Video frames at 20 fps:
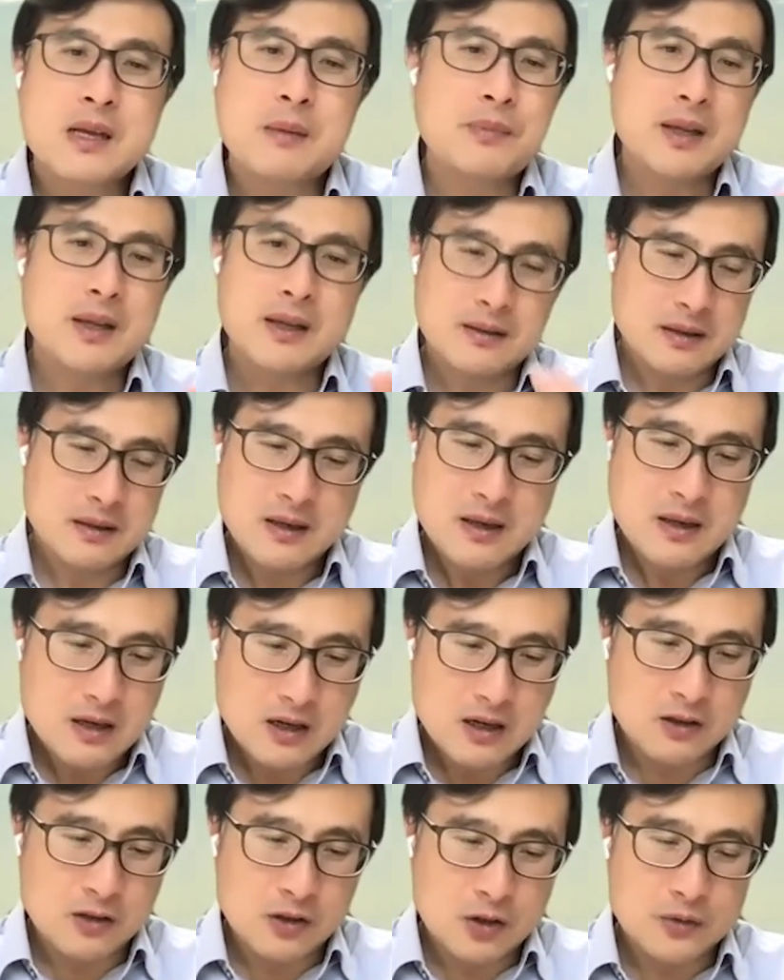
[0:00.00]
Something
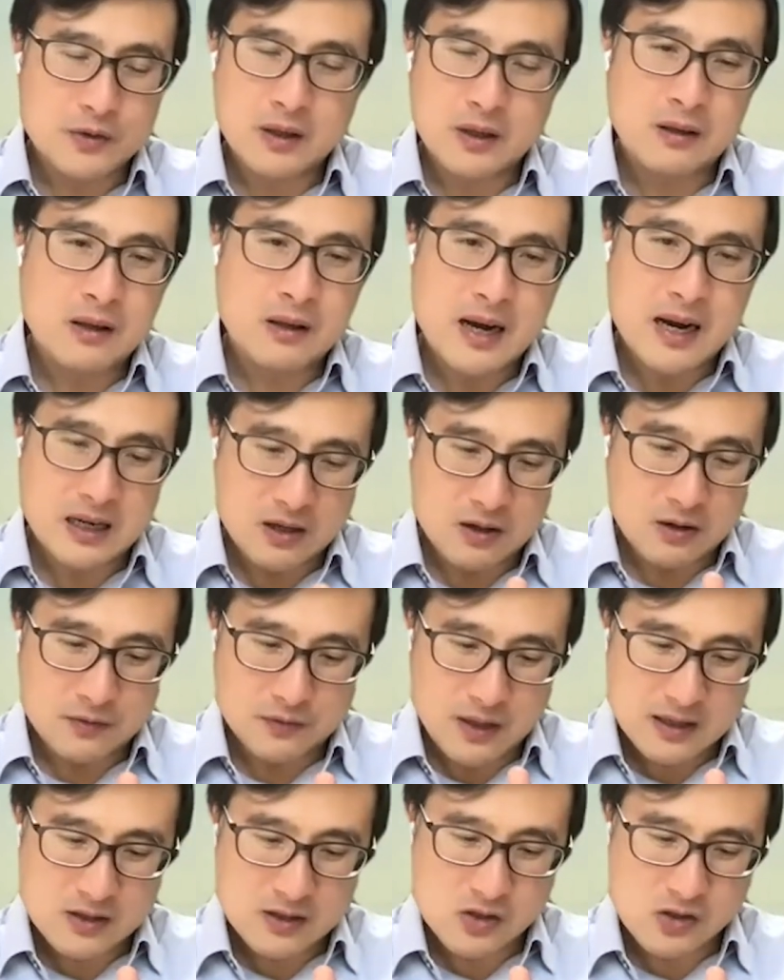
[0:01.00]
along the line
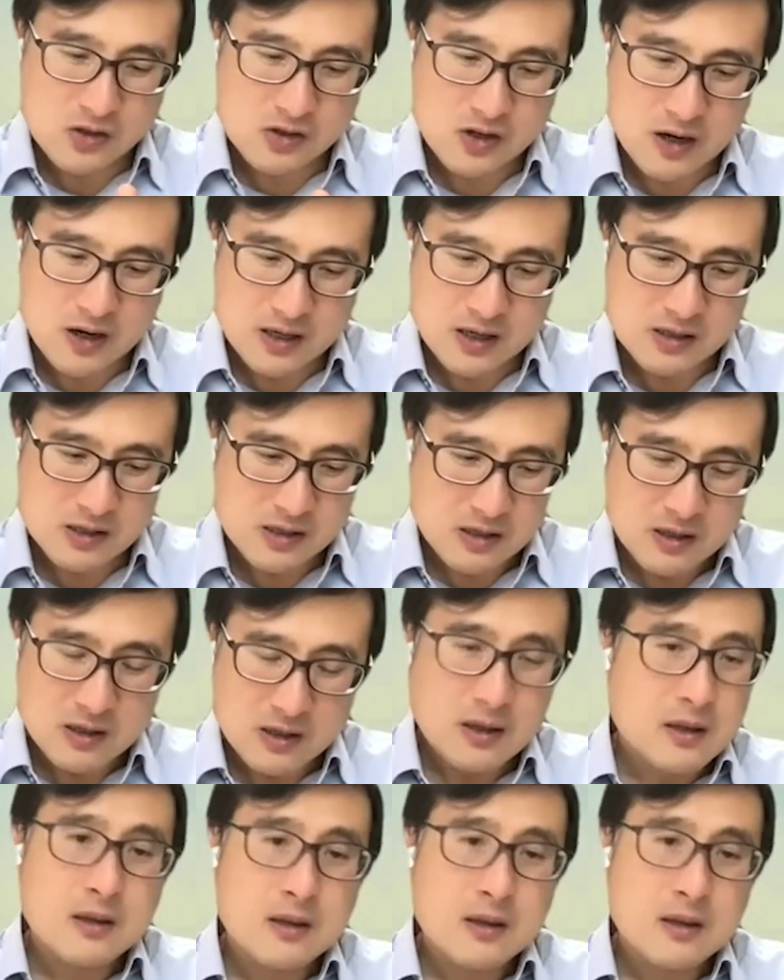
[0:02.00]
of exercise